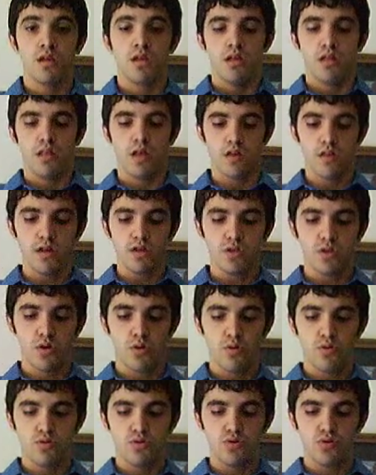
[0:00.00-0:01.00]
Now that I
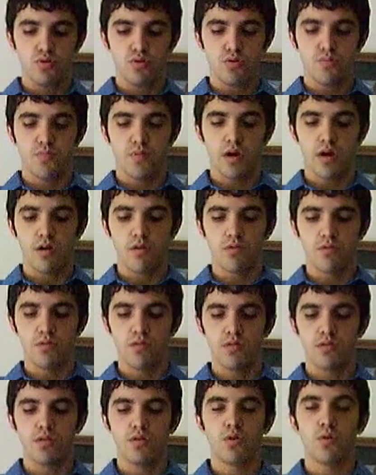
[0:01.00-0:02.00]
told you about
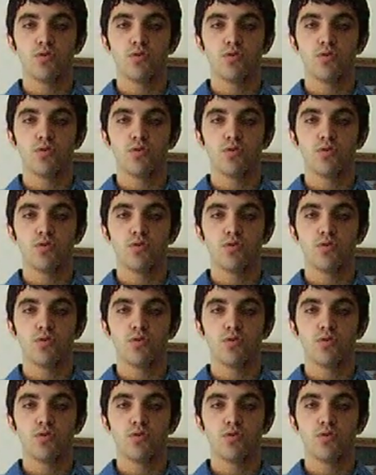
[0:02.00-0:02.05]
the No